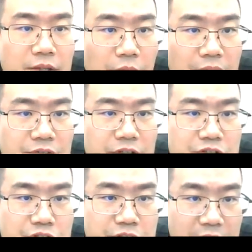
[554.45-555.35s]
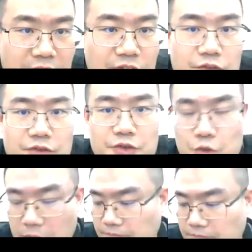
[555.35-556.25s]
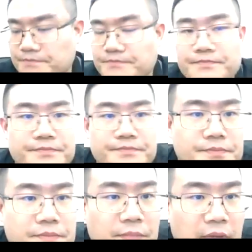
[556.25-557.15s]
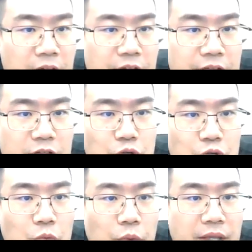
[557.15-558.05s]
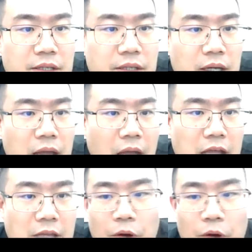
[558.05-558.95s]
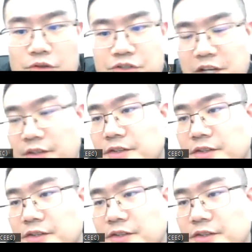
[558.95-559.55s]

We have the jet stream, the trade wind, and the polar jet.